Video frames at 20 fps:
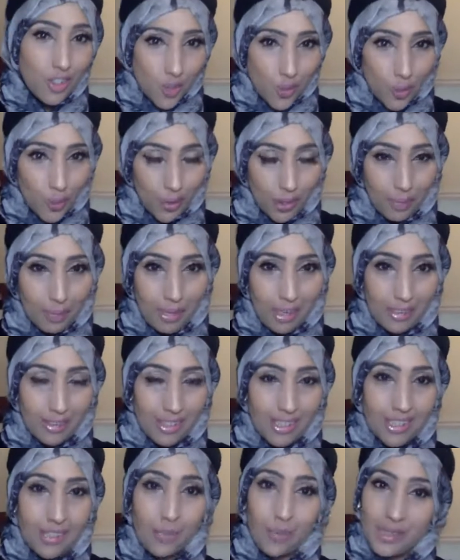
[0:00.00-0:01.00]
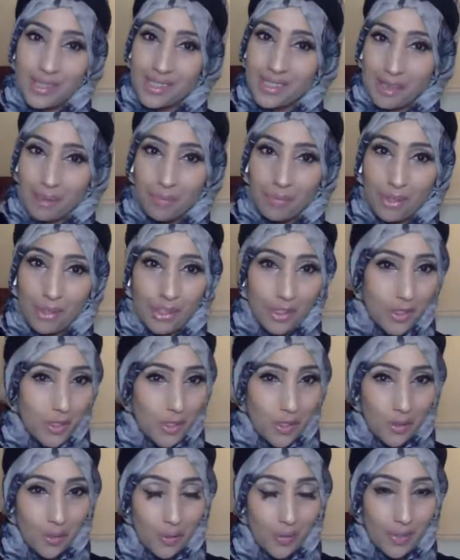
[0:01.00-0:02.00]
talk about it with SABIA
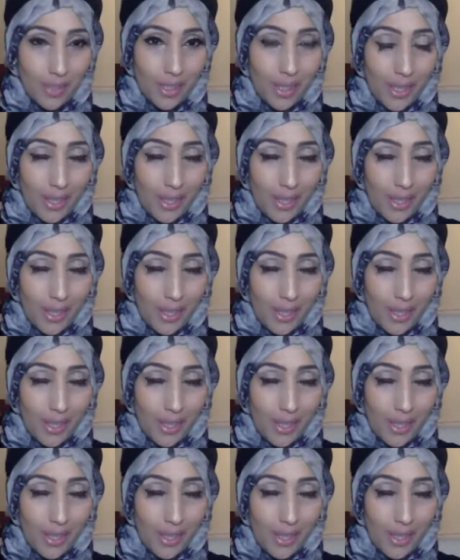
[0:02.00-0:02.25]
KHATUN.